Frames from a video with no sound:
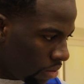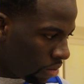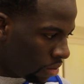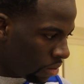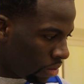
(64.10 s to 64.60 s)

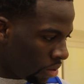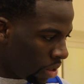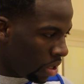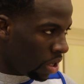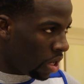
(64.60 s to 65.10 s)
you got at the end
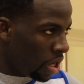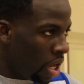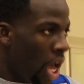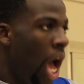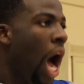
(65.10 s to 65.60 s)
of the third
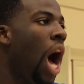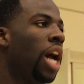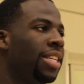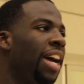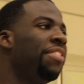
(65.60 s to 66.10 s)
quarter.
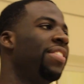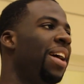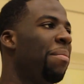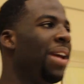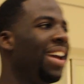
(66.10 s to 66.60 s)
Oh,
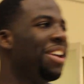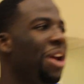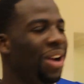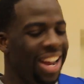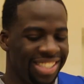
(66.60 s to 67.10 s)
definitely. I mean, you
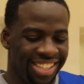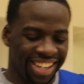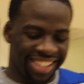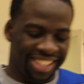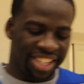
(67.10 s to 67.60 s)
know, that's
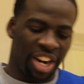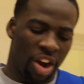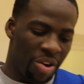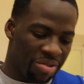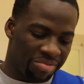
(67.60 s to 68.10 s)
just you
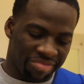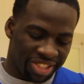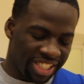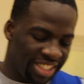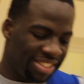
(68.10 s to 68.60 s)
know,
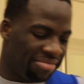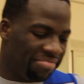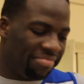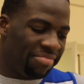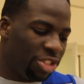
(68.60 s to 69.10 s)
just
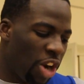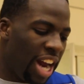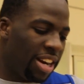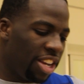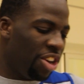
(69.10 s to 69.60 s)

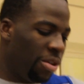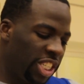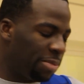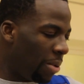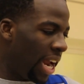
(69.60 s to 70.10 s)
trying to you know
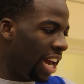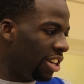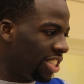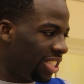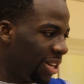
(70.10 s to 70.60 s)
just bring
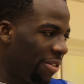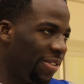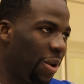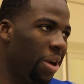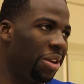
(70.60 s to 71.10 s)
energy to the
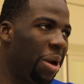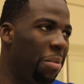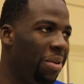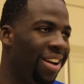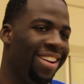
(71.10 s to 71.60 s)
floor, you
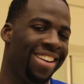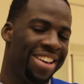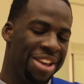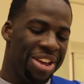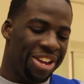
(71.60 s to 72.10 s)
know. But
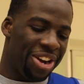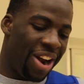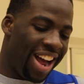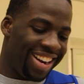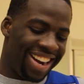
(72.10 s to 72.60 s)
you know,
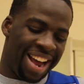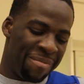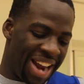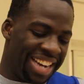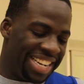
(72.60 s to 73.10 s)
I, I
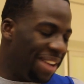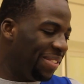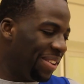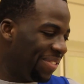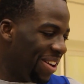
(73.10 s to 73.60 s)
mean, that
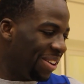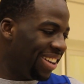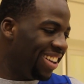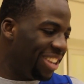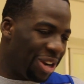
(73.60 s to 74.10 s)
definitely felt
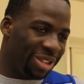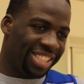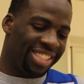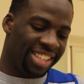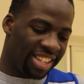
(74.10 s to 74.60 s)
good, you know,
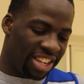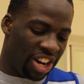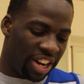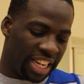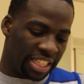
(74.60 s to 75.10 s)
just to you
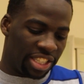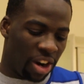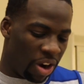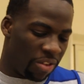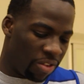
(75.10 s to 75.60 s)
know get the
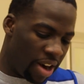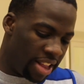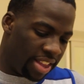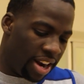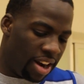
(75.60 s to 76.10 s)
turnover
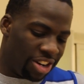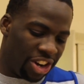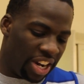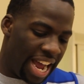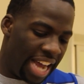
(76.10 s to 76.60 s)
right there, you
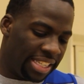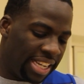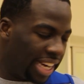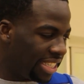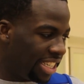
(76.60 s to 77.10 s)
know, last
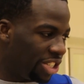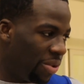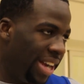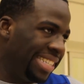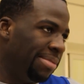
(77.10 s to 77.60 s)
second
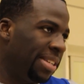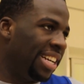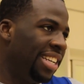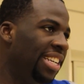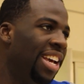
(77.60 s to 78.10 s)
situation
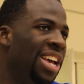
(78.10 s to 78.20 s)
because